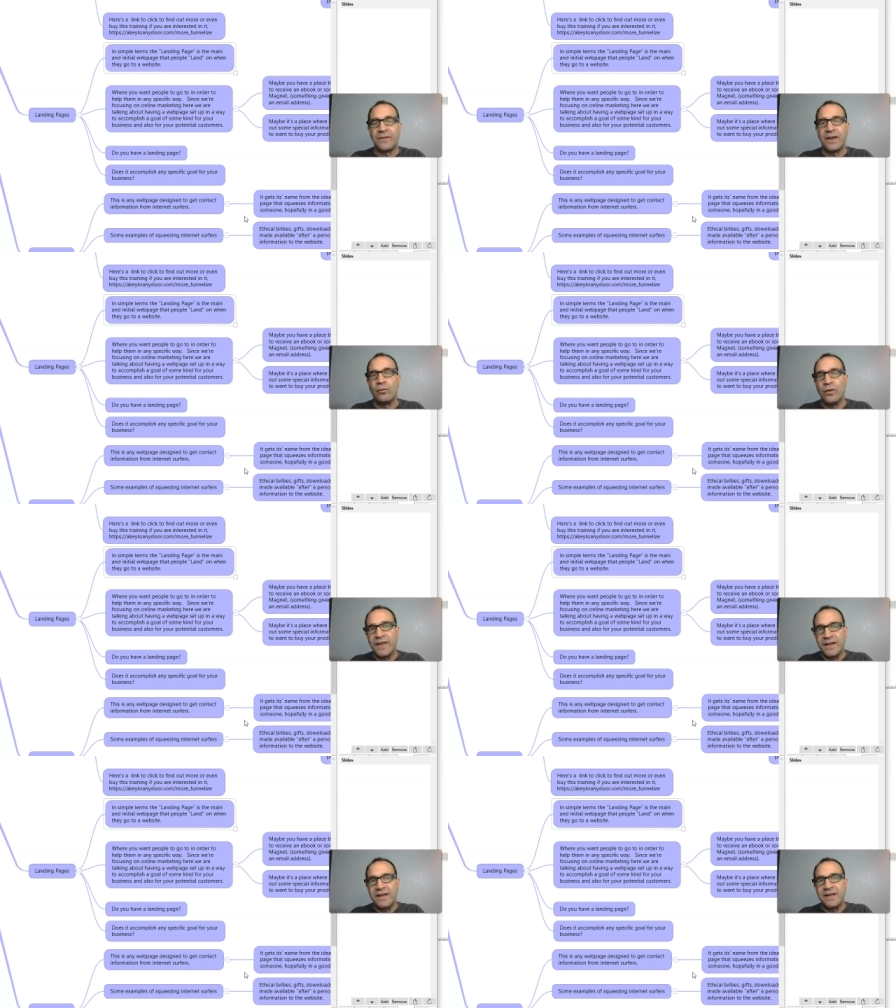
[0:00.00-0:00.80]
And when
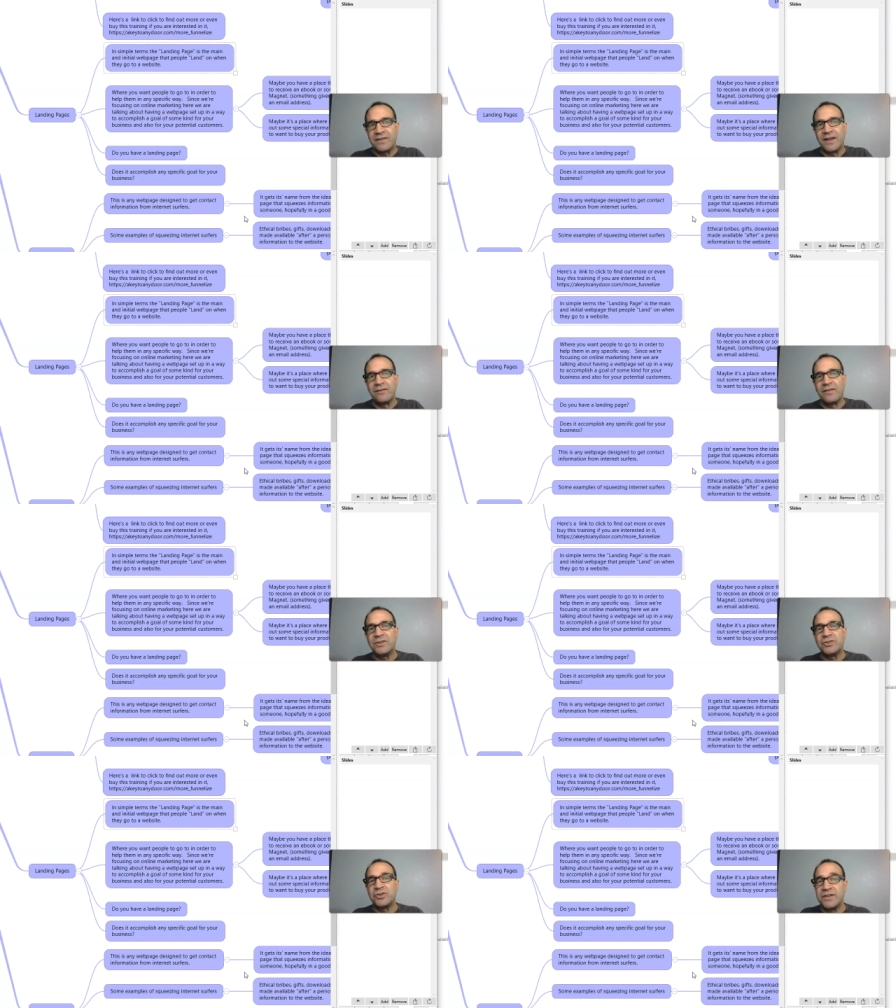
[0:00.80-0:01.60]
they get there,
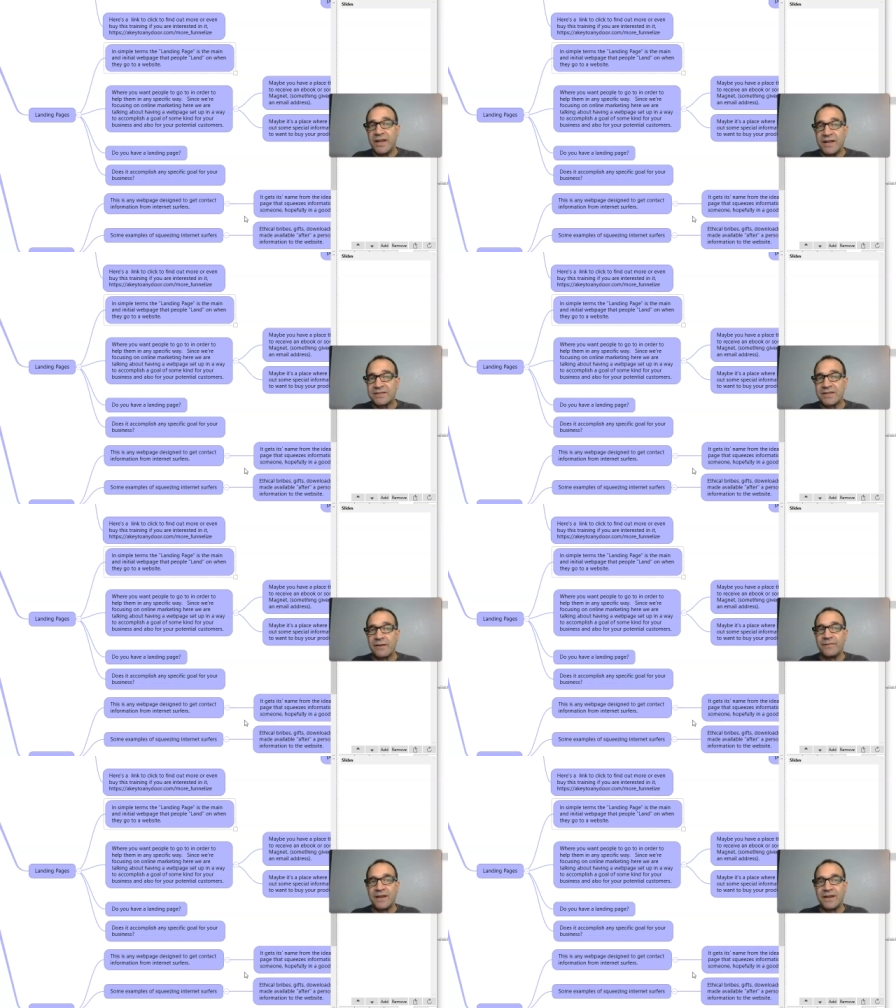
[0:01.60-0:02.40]
they should get
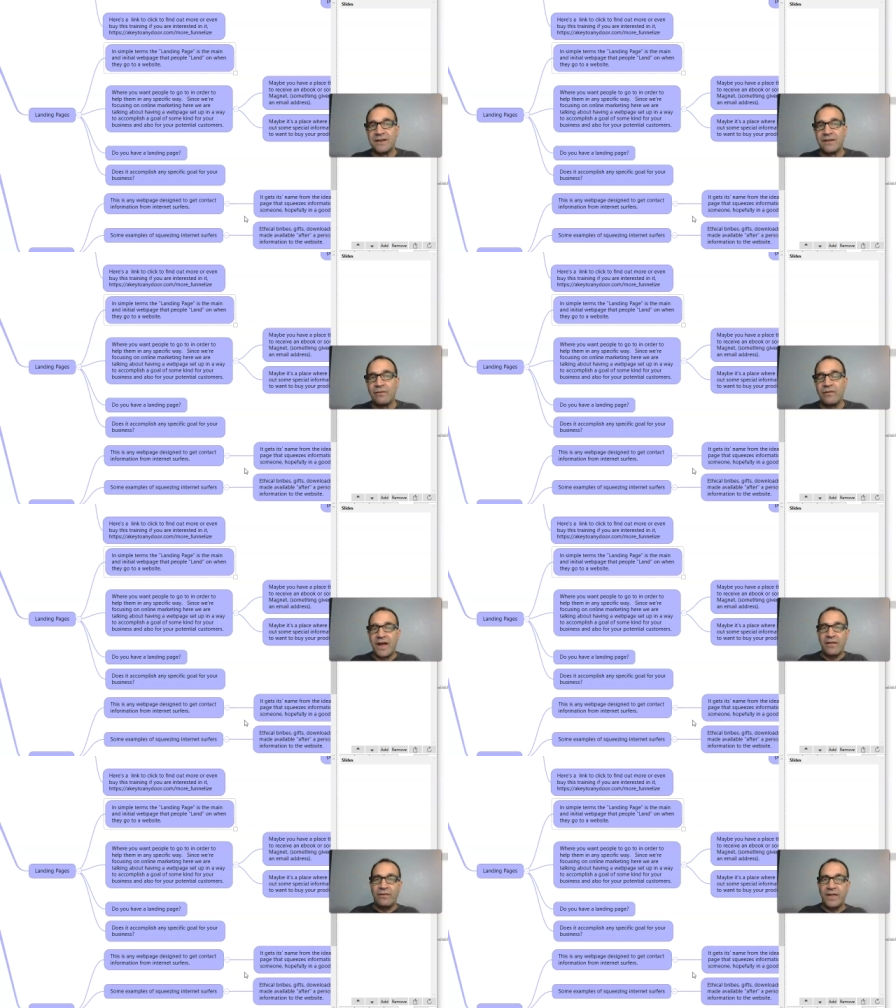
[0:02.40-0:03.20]
something
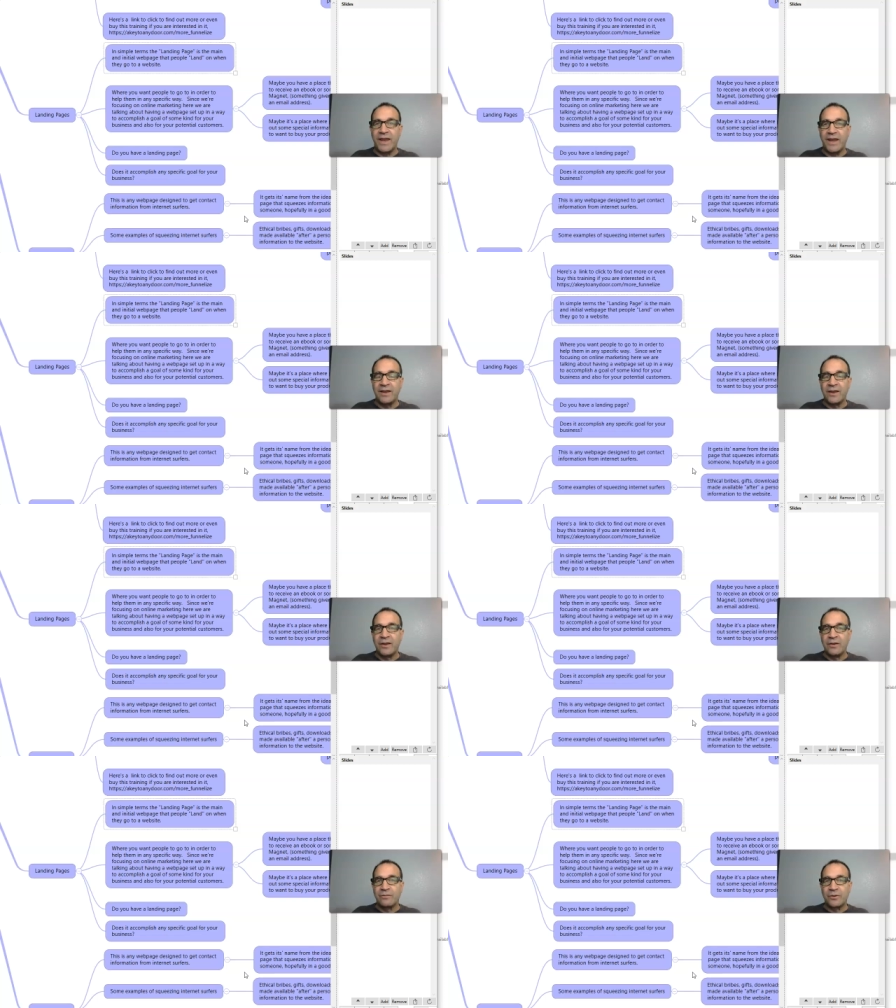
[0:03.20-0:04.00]
that they
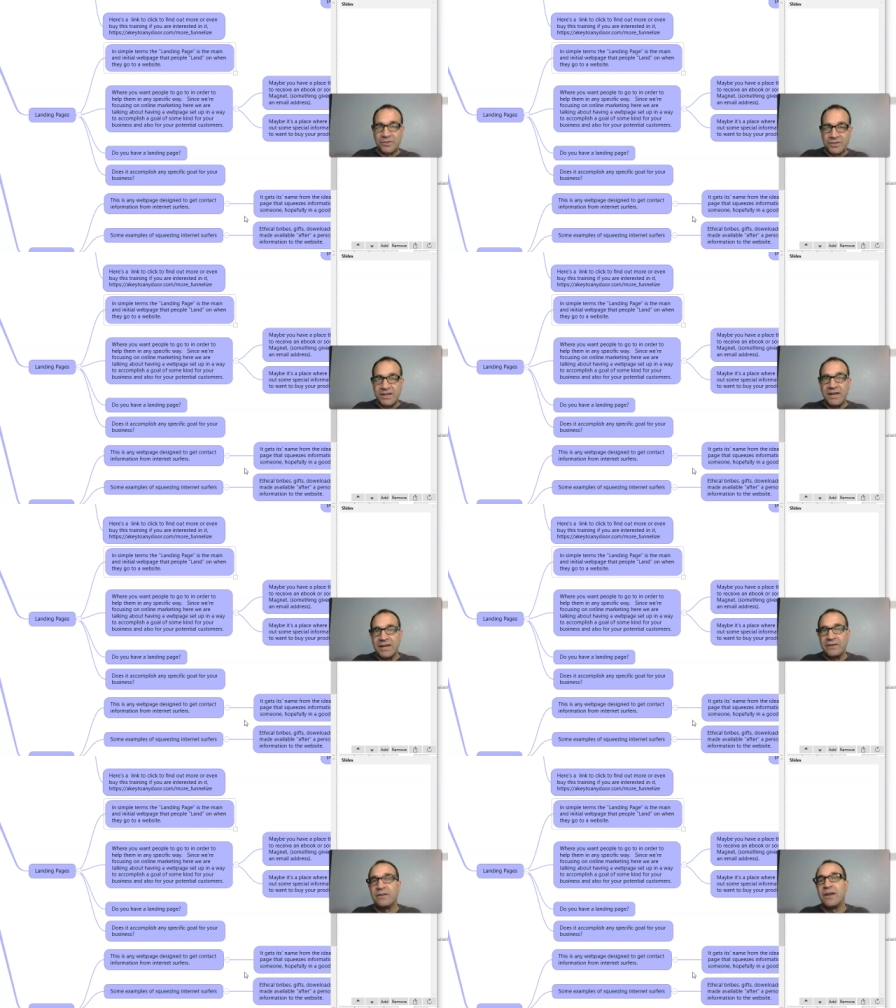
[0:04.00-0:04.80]

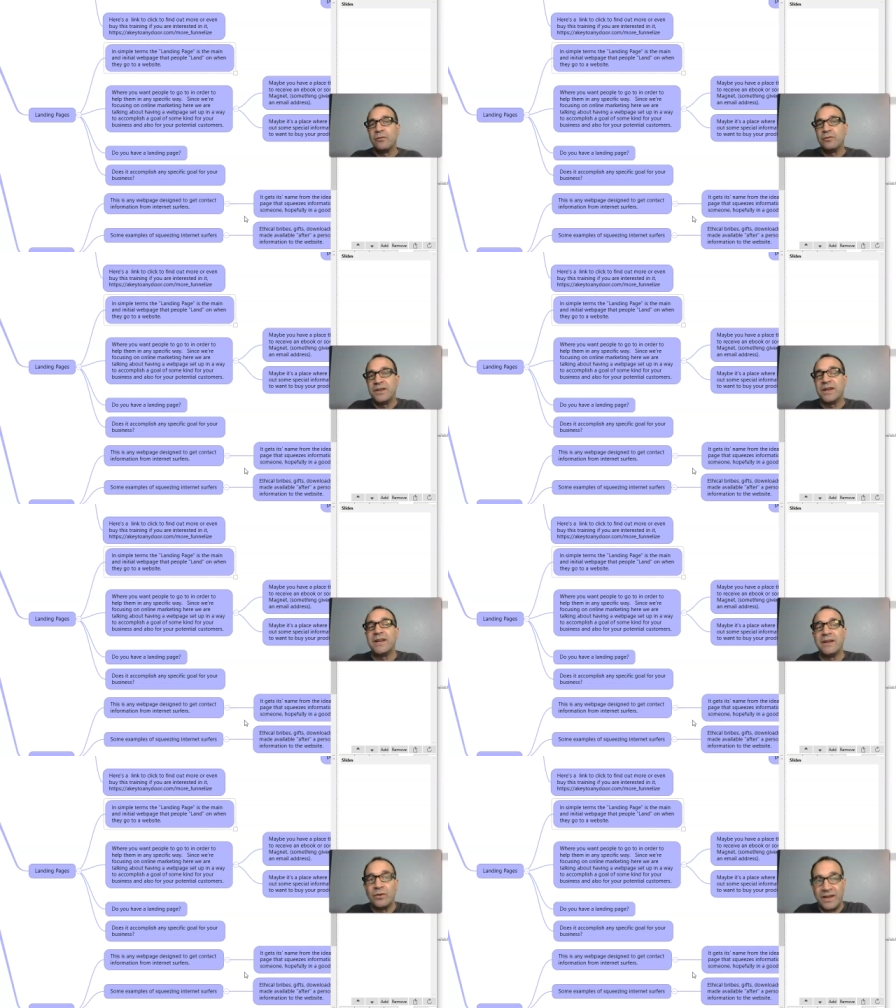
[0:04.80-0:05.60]
perceived they would be
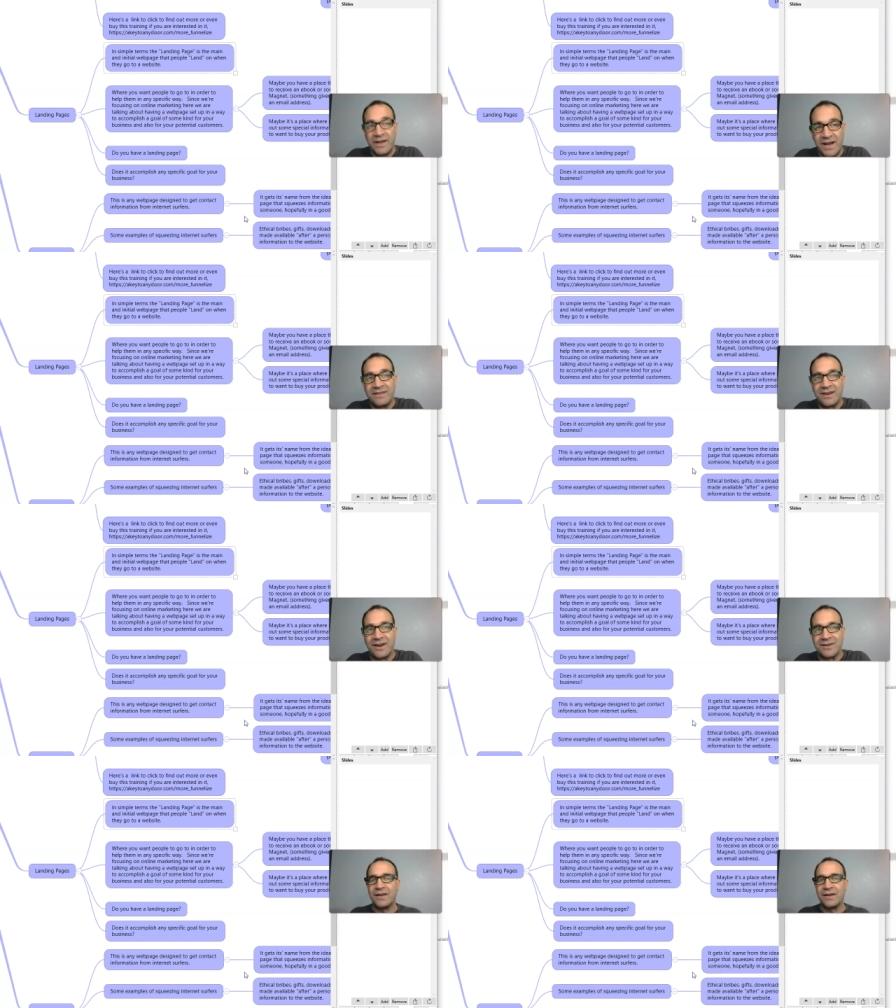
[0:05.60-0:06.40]
getting when they got
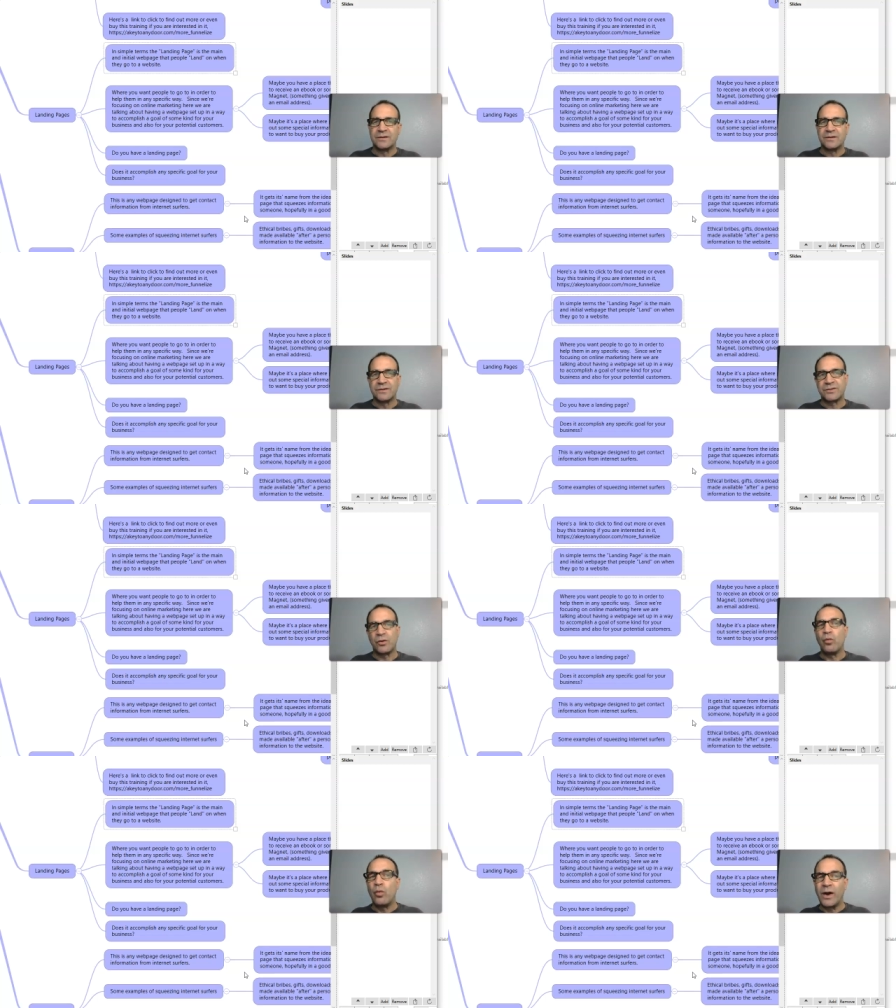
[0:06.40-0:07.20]
there.
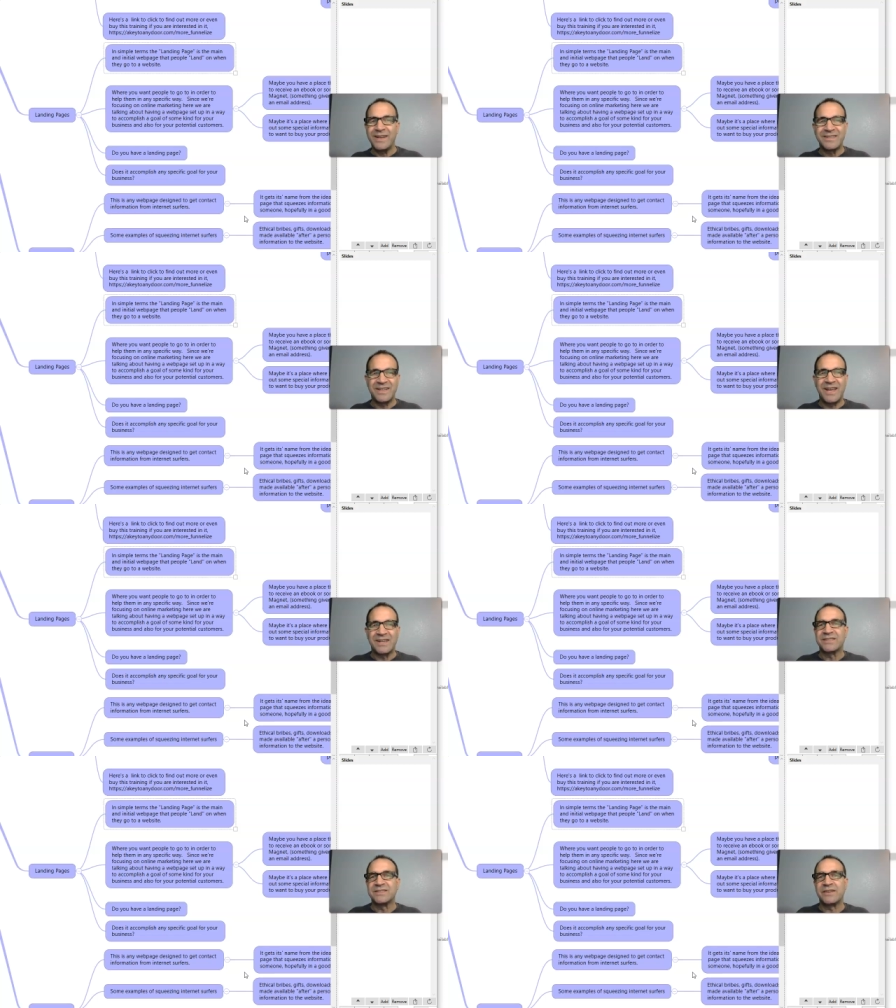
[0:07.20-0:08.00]
So what is the
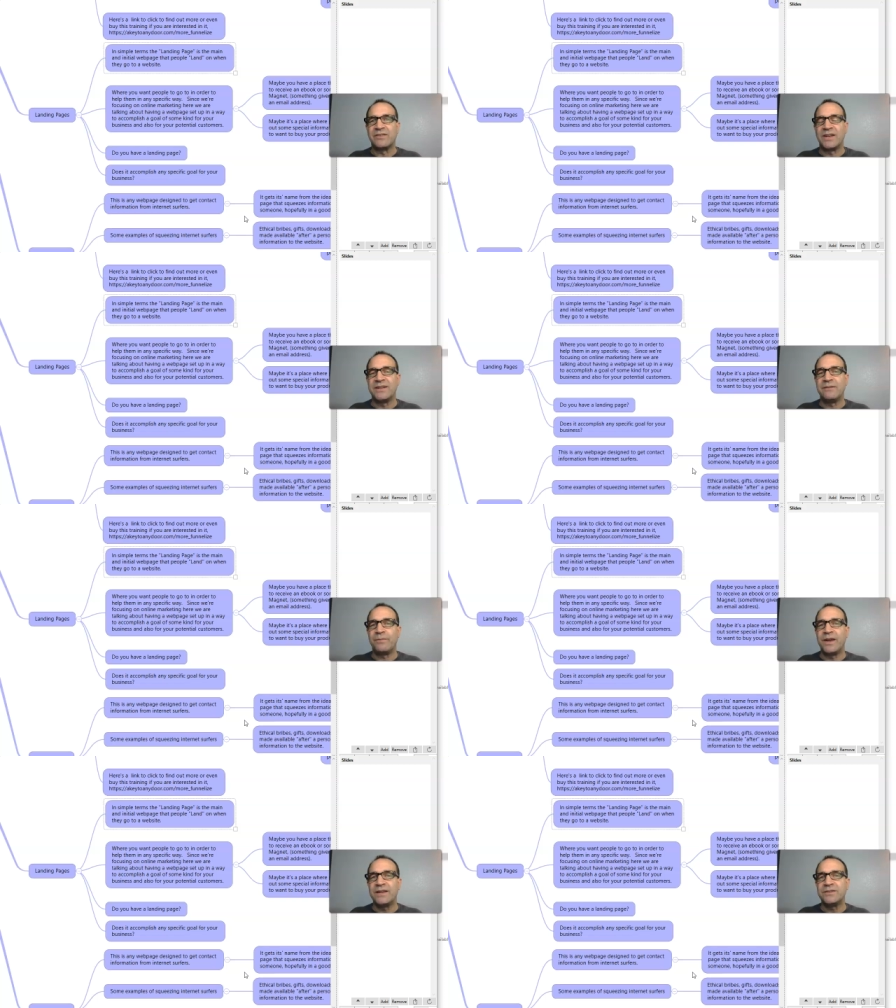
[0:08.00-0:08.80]
essence of a landing
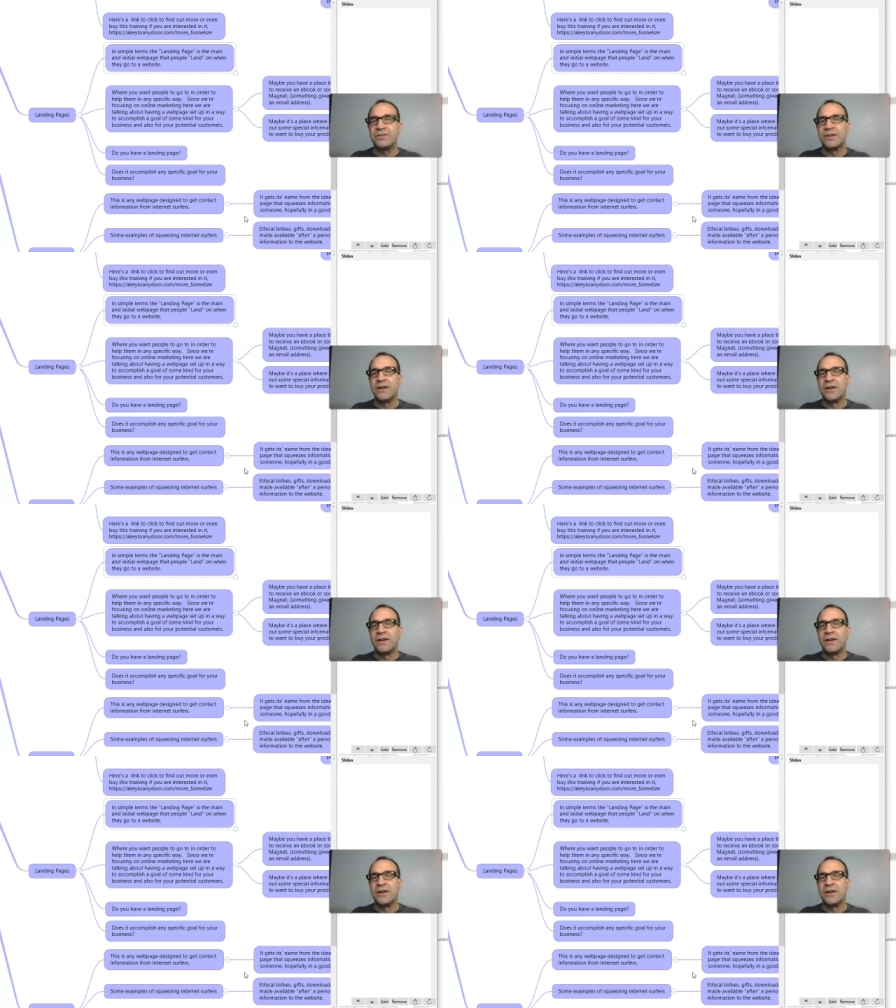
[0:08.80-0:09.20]
page?